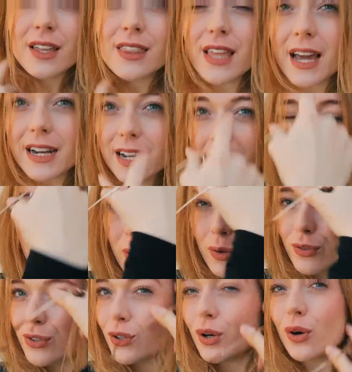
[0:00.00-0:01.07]
that I'm
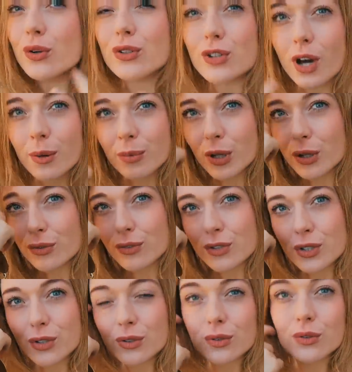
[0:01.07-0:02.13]
also going to upload
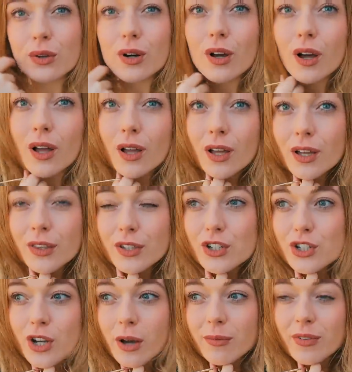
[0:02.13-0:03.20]
to the
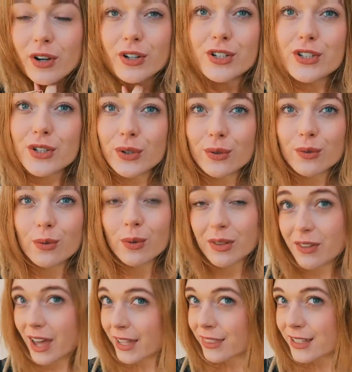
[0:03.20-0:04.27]
shop very soon.
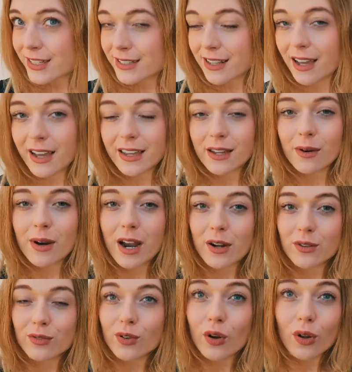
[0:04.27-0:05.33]
We've had these lying
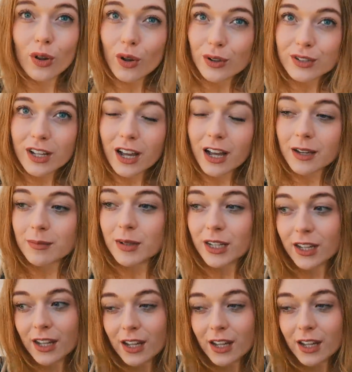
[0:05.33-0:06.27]
around for a long time,